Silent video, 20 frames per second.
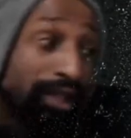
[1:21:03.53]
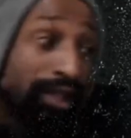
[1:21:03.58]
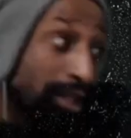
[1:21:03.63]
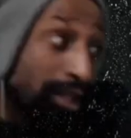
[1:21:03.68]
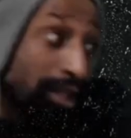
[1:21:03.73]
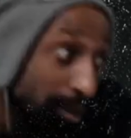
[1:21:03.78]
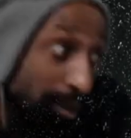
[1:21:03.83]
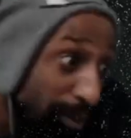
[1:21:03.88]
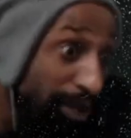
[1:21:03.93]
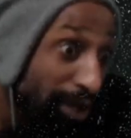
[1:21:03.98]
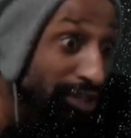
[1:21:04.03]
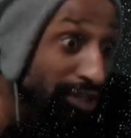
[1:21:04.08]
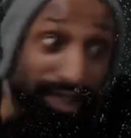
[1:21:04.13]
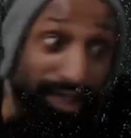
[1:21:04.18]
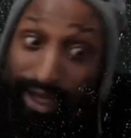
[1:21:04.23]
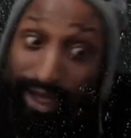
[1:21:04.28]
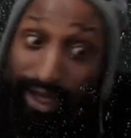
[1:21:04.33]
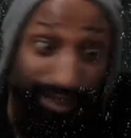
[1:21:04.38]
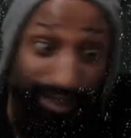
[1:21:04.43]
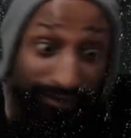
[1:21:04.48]

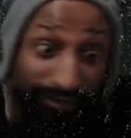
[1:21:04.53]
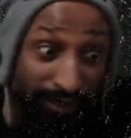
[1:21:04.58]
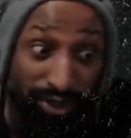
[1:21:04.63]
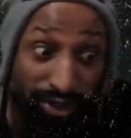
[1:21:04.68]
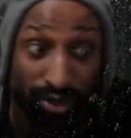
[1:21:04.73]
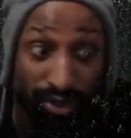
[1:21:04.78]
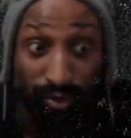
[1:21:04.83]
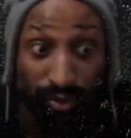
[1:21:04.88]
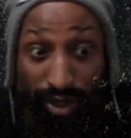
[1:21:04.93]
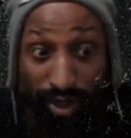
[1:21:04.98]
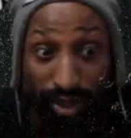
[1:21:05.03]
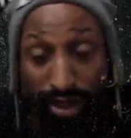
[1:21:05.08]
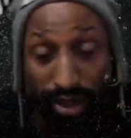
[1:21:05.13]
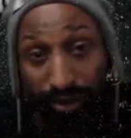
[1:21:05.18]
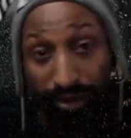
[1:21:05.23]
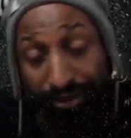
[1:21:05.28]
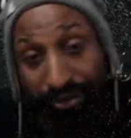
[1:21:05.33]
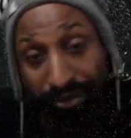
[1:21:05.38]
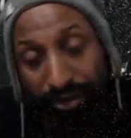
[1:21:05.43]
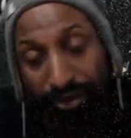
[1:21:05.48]
Spiritually, it's the physical
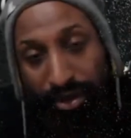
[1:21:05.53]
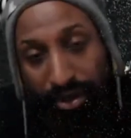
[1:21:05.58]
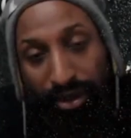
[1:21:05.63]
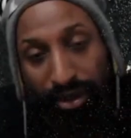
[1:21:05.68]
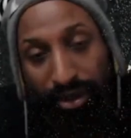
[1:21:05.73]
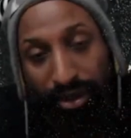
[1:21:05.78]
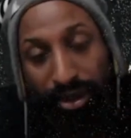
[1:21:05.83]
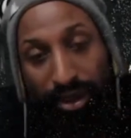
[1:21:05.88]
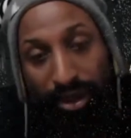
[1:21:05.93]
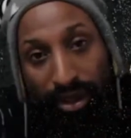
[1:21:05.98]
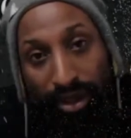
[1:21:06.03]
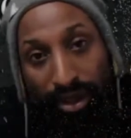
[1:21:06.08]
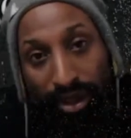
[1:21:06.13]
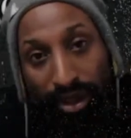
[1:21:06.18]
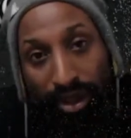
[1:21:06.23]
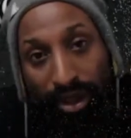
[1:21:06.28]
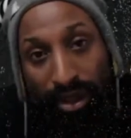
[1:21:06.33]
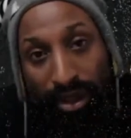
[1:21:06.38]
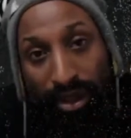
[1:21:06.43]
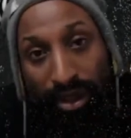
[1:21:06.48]
world.
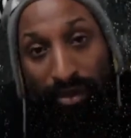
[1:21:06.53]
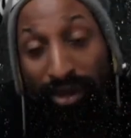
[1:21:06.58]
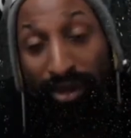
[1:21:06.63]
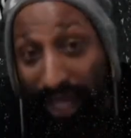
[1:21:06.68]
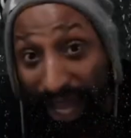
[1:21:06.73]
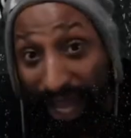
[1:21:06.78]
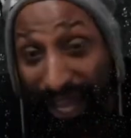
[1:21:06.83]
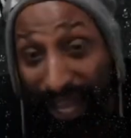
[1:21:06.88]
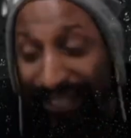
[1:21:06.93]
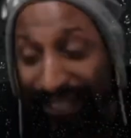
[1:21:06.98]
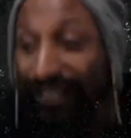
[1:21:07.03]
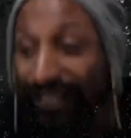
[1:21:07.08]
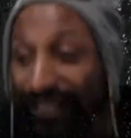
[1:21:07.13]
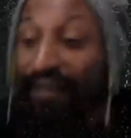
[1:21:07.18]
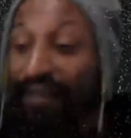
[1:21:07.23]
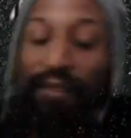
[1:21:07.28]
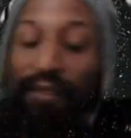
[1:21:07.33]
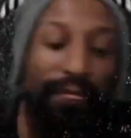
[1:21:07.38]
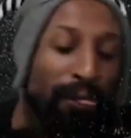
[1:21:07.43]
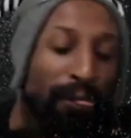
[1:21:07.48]
Because
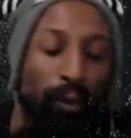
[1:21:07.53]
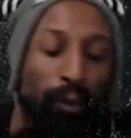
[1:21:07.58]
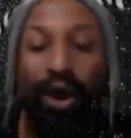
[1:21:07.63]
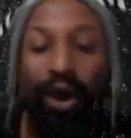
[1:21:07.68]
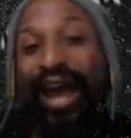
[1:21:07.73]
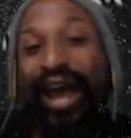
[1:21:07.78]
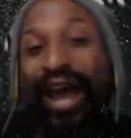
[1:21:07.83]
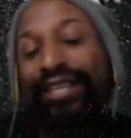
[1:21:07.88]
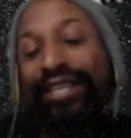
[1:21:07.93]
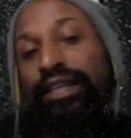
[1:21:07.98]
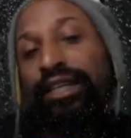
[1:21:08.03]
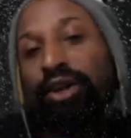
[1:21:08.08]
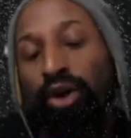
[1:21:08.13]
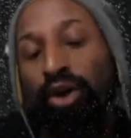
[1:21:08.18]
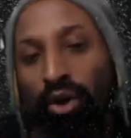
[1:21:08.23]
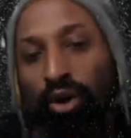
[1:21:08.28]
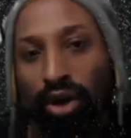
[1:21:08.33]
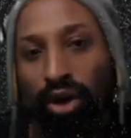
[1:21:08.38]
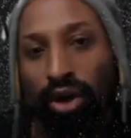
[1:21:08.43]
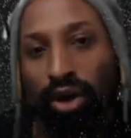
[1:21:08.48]
why is it a
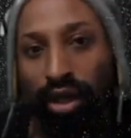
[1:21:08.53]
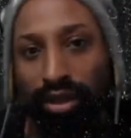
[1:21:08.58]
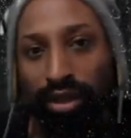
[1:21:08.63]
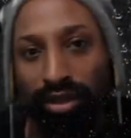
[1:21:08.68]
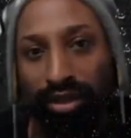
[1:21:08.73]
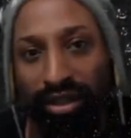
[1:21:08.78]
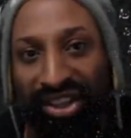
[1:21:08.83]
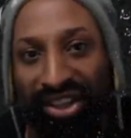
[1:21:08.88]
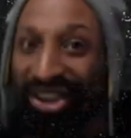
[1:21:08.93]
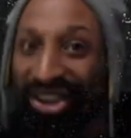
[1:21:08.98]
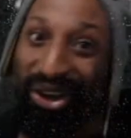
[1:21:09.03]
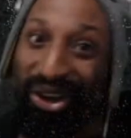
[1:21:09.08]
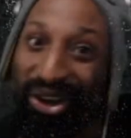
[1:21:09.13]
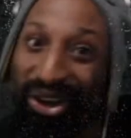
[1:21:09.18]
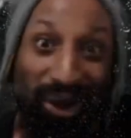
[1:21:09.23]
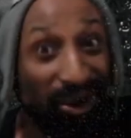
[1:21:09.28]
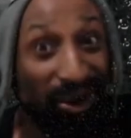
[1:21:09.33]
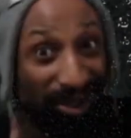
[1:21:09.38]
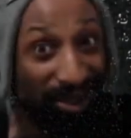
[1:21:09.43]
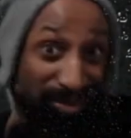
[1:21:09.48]
whore?
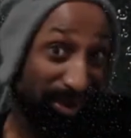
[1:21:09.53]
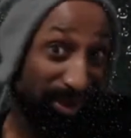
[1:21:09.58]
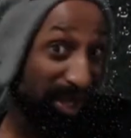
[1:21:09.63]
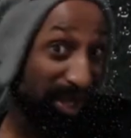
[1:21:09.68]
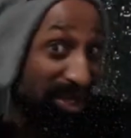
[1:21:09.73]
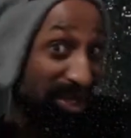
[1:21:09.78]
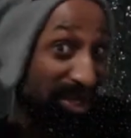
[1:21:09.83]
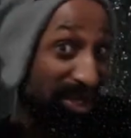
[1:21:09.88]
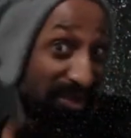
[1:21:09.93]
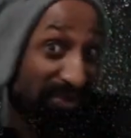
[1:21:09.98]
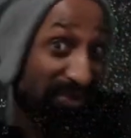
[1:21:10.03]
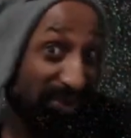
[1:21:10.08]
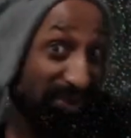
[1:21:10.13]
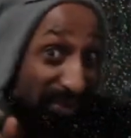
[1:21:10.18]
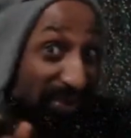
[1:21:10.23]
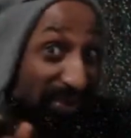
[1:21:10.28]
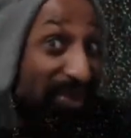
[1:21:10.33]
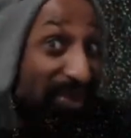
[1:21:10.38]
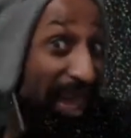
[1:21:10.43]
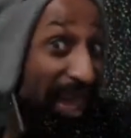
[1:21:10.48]
Oh, it's because of the
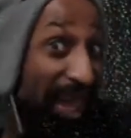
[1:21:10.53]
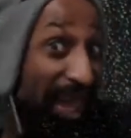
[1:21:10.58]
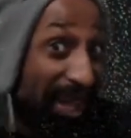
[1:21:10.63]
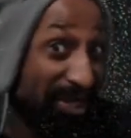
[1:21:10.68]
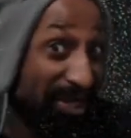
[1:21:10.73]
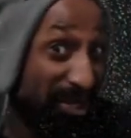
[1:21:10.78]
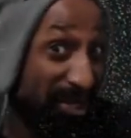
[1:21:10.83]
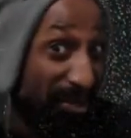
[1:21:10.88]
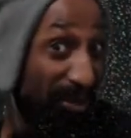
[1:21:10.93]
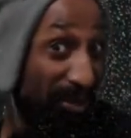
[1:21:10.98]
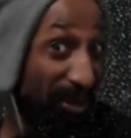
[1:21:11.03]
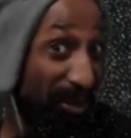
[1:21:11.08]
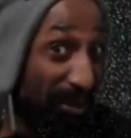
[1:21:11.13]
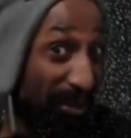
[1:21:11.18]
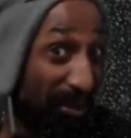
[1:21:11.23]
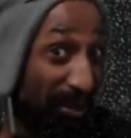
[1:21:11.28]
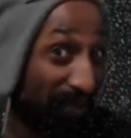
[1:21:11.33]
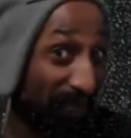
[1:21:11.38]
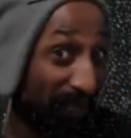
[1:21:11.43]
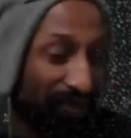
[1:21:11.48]

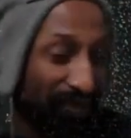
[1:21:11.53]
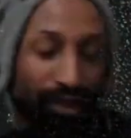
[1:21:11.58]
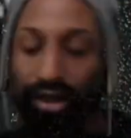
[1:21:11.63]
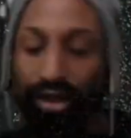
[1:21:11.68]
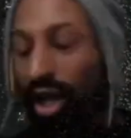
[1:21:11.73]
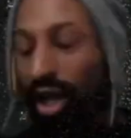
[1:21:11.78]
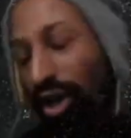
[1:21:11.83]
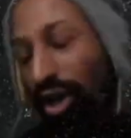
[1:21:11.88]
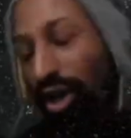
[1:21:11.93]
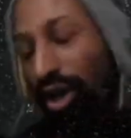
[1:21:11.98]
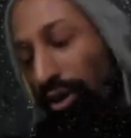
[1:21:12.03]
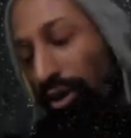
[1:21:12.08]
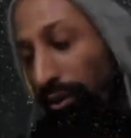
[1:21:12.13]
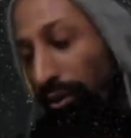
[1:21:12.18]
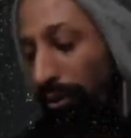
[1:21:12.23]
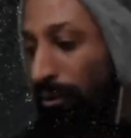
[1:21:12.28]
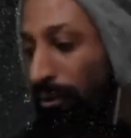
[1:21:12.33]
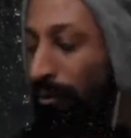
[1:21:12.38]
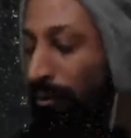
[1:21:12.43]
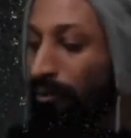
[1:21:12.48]
sexual. No.
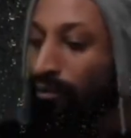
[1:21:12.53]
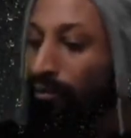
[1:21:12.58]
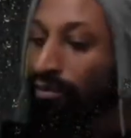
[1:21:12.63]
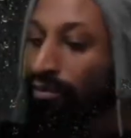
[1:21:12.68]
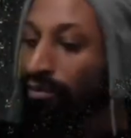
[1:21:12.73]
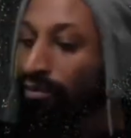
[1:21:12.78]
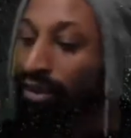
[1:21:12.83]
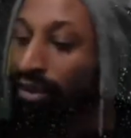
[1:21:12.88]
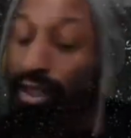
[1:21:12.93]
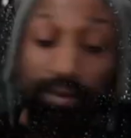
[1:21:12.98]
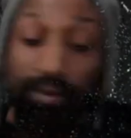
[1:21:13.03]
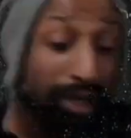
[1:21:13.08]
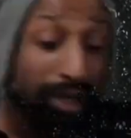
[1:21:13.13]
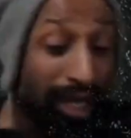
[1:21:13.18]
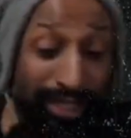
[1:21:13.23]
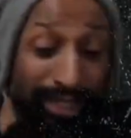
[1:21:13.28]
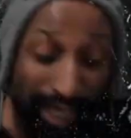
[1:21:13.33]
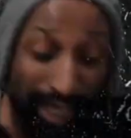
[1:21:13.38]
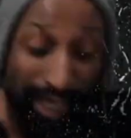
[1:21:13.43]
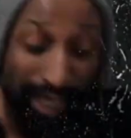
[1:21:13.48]
It's
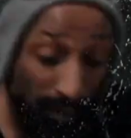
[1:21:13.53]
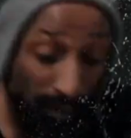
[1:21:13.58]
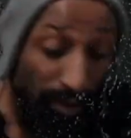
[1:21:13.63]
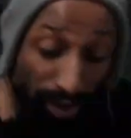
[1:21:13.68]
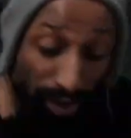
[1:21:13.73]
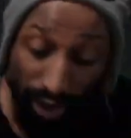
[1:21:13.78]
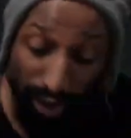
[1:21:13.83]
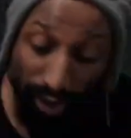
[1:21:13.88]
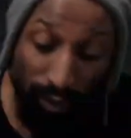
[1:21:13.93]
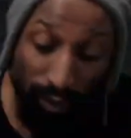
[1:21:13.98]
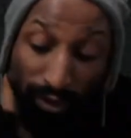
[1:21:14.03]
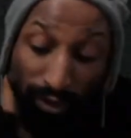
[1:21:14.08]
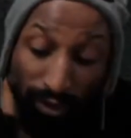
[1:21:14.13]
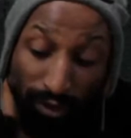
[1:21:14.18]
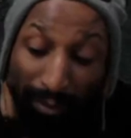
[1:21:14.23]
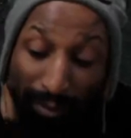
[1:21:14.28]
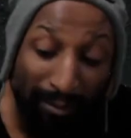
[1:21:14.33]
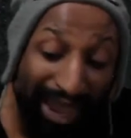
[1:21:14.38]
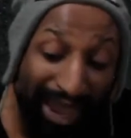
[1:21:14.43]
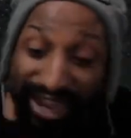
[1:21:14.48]
because it will it
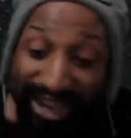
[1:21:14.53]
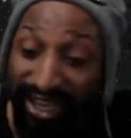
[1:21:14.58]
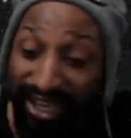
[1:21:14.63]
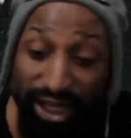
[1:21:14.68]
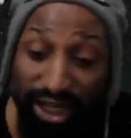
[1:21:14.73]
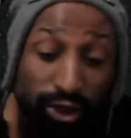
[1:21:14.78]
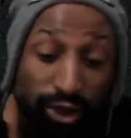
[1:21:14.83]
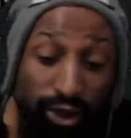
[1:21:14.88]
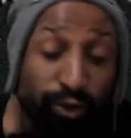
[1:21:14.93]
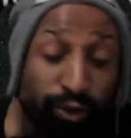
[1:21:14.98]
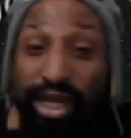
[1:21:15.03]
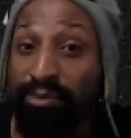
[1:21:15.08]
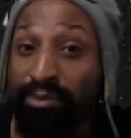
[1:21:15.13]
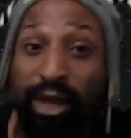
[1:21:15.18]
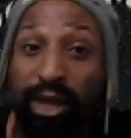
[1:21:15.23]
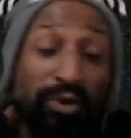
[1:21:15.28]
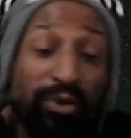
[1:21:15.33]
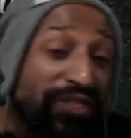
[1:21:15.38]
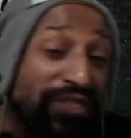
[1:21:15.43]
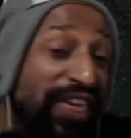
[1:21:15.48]
will make an
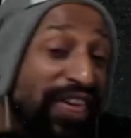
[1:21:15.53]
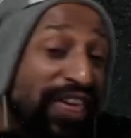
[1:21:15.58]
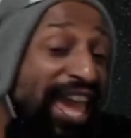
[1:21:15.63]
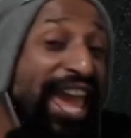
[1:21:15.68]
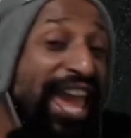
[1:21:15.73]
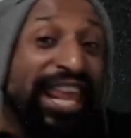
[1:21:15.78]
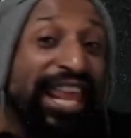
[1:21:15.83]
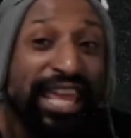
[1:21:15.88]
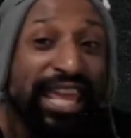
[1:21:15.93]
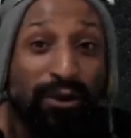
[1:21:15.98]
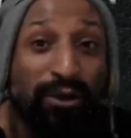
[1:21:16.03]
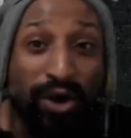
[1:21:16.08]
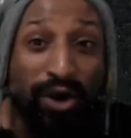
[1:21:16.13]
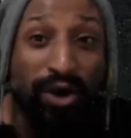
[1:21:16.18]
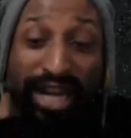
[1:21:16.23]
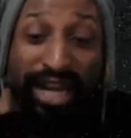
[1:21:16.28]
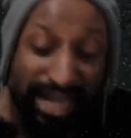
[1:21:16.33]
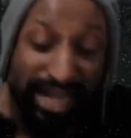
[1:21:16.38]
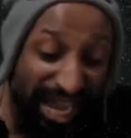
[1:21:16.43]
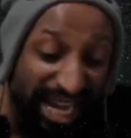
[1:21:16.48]
agreement with
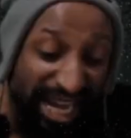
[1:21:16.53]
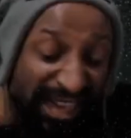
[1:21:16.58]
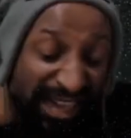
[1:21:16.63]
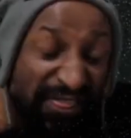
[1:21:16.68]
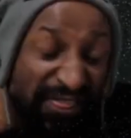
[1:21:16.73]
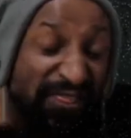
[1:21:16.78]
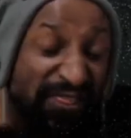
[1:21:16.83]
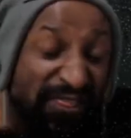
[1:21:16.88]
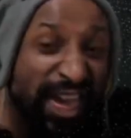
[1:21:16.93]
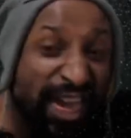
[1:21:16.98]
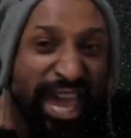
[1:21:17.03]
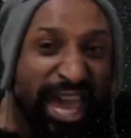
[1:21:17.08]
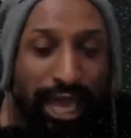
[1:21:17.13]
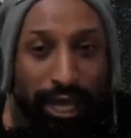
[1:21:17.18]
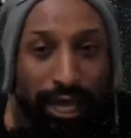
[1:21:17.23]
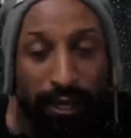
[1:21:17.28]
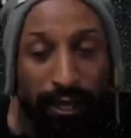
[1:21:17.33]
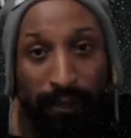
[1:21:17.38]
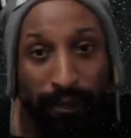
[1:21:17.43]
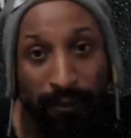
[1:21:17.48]
anyone and
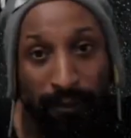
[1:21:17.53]
anything.